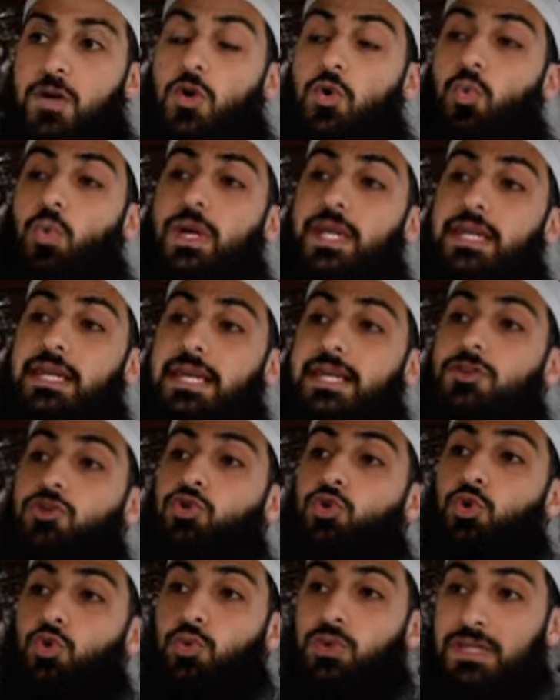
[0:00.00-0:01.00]
We
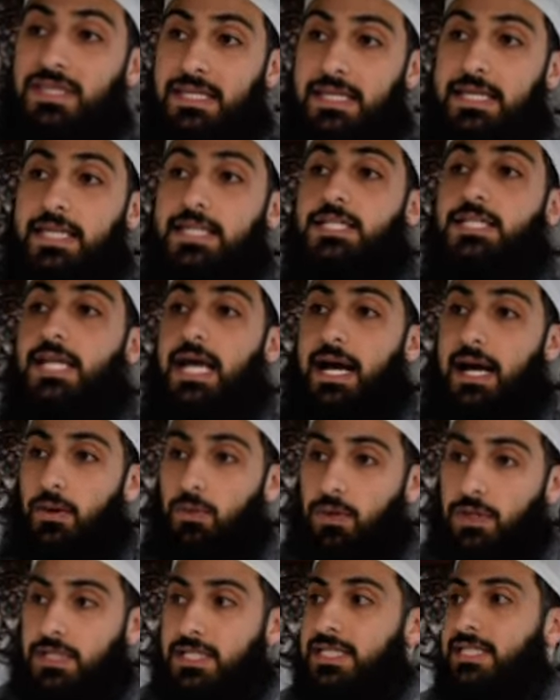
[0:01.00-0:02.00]
need to teach
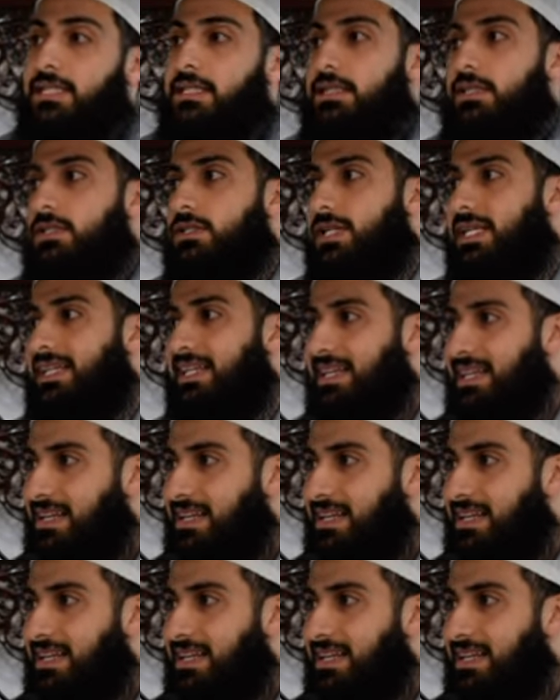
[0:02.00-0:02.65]
our children